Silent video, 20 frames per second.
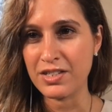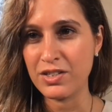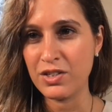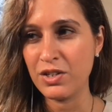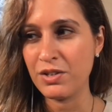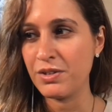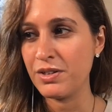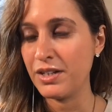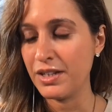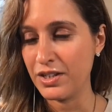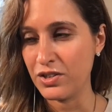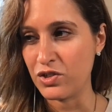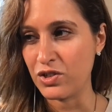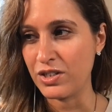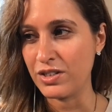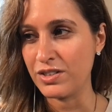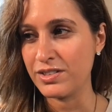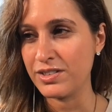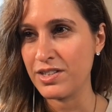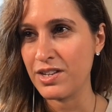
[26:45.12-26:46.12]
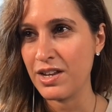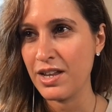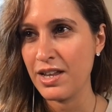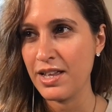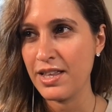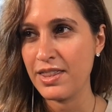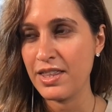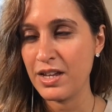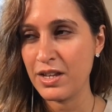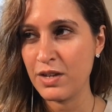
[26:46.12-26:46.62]
You're a legend.
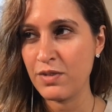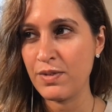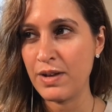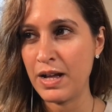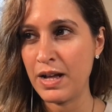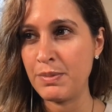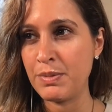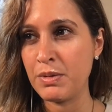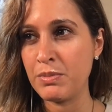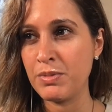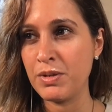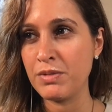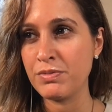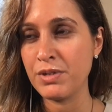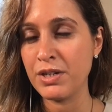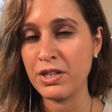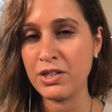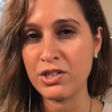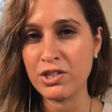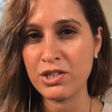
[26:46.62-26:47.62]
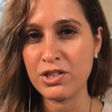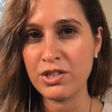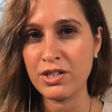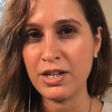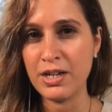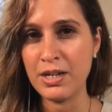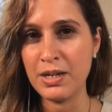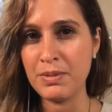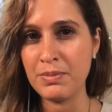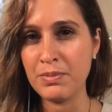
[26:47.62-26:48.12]
Thank you for helping me reach
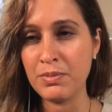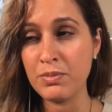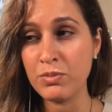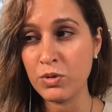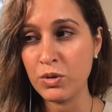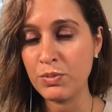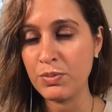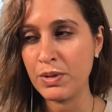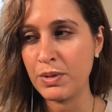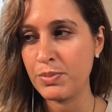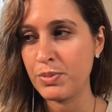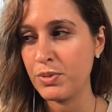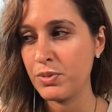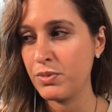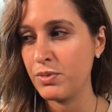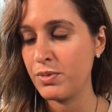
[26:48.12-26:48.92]
more people,